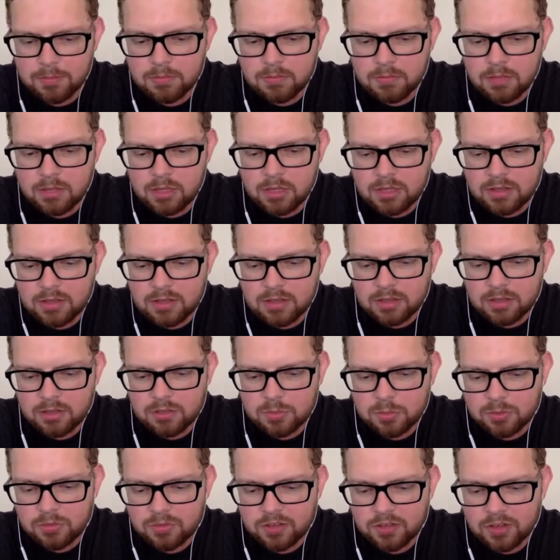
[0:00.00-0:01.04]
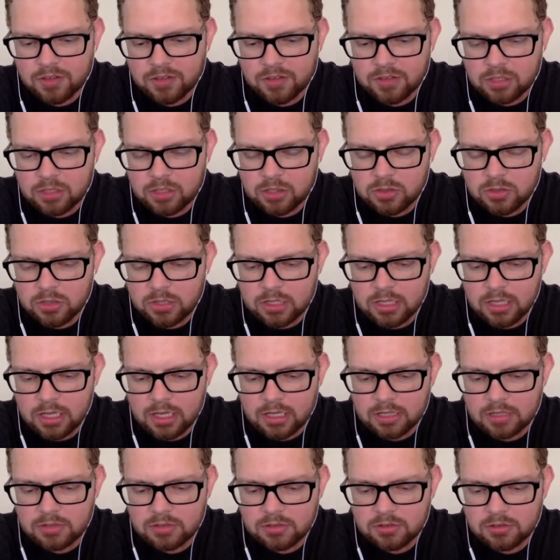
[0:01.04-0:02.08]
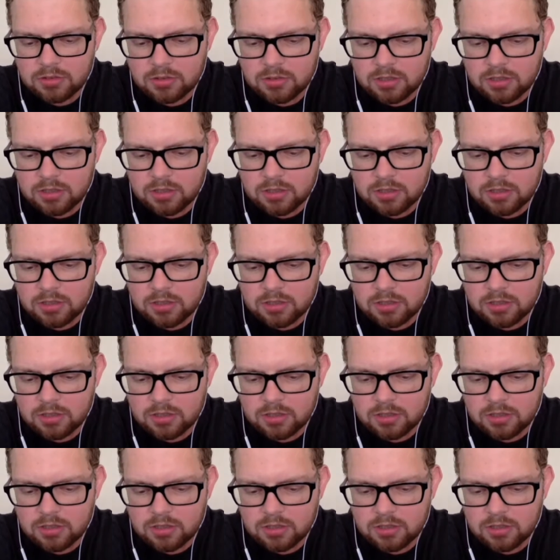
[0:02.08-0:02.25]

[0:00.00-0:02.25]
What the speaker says: It's profound that you connect,